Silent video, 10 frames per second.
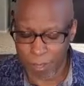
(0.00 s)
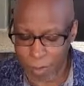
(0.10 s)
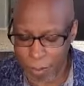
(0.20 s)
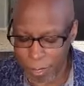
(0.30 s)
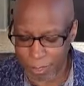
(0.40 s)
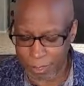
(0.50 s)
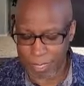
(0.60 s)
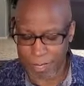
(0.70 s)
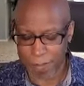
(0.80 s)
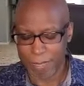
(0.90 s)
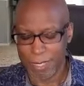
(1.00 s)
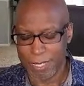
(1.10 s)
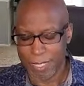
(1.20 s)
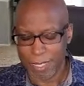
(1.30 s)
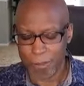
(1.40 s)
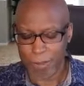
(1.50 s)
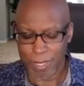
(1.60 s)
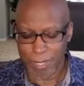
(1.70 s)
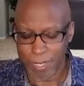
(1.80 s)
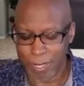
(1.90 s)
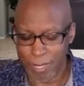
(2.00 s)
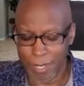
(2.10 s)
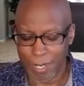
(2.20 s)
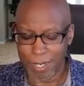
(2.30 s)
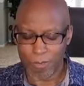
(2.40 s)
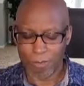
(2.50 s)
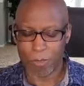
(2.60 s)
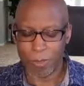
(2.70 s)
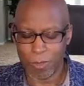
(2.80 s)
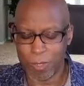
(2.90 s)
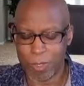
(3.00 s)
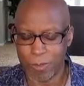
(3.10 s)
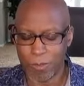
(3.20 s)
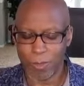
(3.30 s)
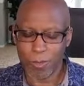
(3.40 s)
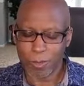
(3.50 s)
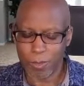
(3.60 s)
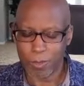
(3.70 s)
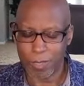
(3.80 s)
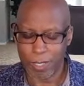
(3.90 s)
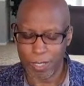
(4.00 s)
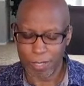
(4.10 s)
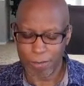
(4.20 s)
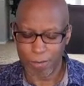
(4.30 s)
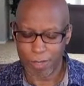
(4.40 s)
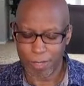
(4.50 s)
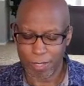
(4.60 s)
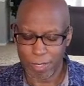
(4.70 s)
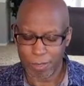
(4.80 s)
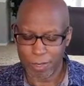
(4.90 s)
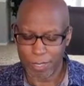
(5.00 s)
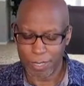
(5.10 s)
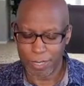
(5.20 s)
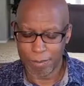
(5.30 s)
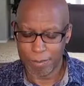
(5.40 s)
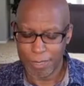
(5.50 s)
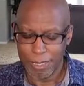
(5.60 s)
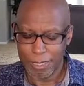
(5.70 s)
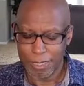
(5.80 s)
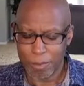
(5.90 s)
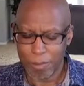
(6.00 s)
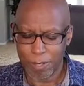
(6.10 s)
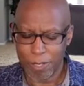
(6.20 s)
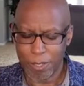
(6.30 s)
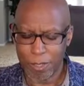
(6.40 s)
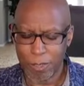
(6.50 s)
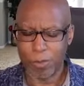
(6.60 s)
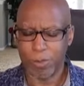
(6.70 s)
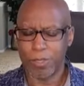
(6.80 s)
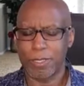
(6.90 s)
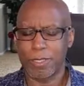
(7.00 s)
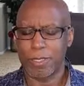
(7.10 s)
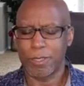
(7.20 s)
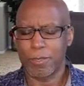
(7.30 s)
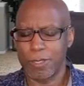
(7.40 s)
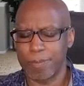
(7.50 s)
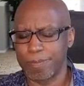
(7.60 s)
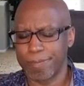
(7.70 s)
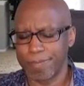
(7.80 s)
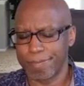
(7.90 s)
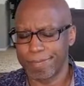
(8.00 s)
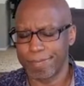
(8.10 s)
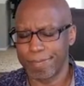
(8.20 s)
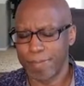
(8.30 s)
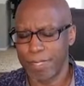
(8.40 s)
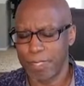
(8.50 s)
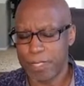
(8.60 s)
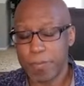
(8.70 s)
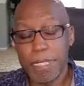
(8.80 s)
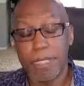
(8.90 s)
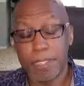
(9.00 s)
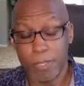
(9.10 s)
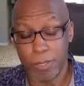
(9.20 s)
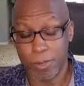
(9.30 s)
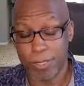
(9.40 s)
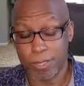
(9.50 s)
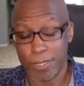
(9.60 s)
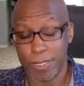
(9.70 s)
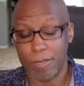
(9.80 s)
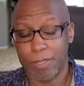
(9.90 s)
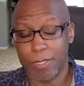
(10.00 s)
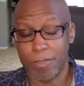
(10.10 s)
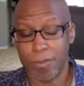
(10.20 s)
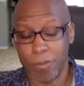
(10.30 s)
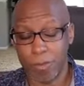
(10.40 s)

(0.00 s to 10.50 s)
Father, we bless your name. Yes, and we thank, you, God, Jesus. for your word, oh God. And yes, Father God, we yes, um, just pray that you will continue to speak unto us and give us even